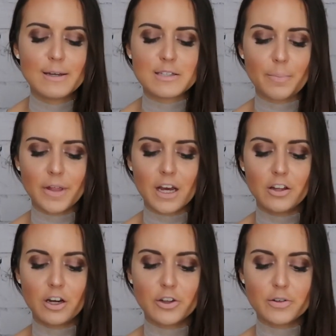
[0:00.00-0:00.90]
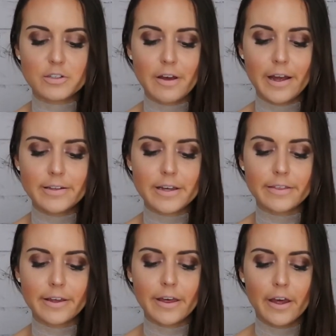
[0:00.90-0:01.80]
something along those lines, I
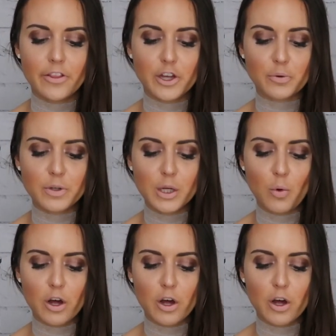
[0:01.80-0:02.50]
think, that you're really